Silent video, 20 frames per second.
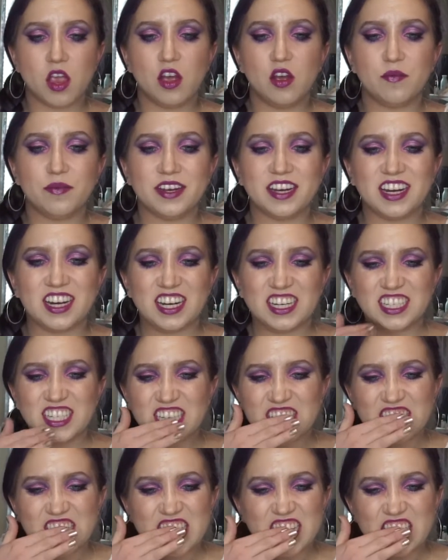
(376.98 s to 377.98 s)
Oh my
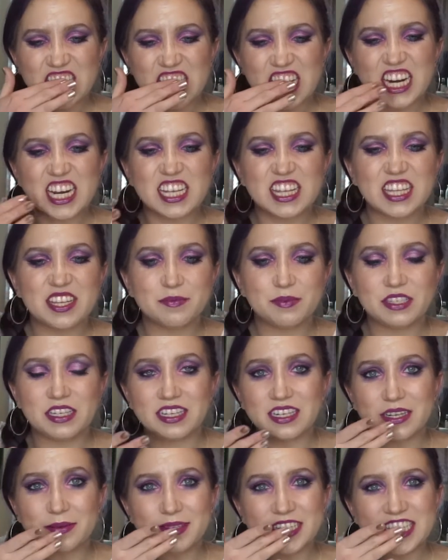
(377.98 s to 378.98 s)
gosh, I had
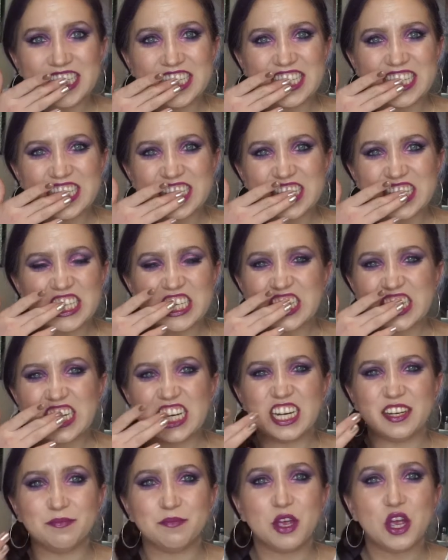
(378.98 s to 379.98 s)
lipstick on my teeth this whole
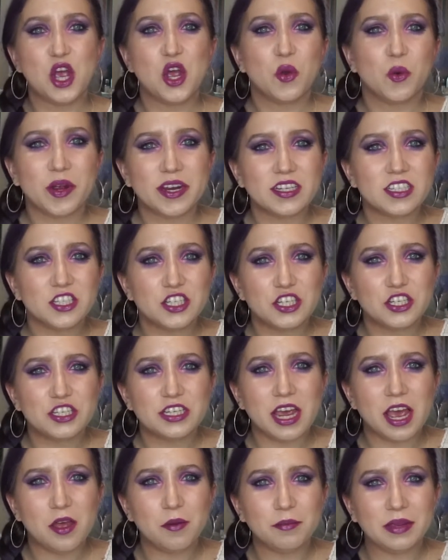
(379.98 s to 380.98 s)
time. Why didn't you
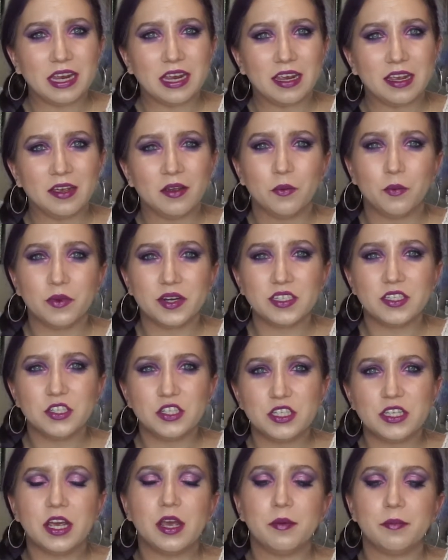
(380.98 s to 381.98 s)
tell me? Why didn't
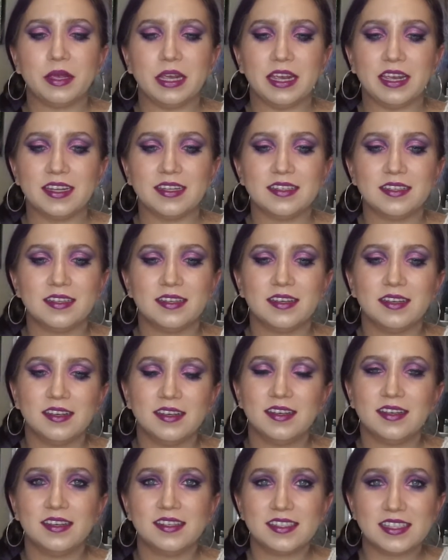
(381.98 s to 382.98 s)
you tell me?
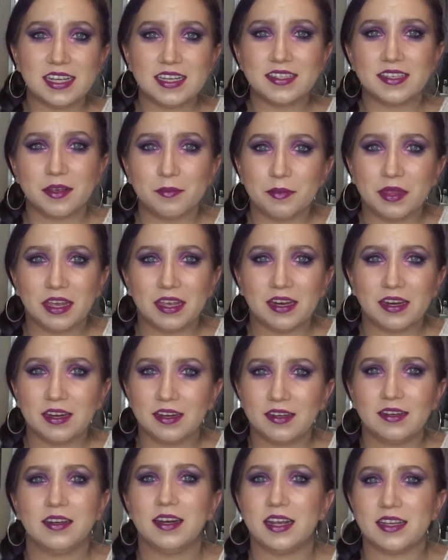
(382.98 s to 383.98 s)
Say something
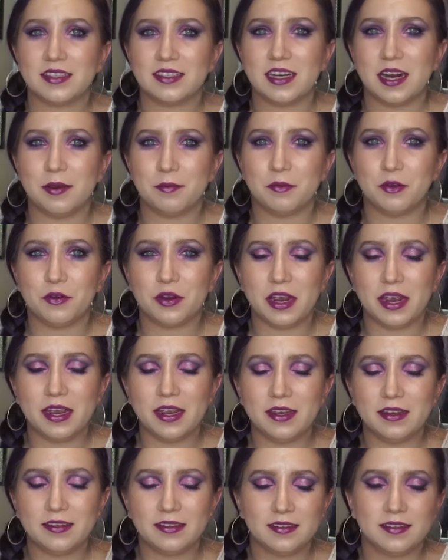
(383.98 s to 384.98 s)
next time, okay?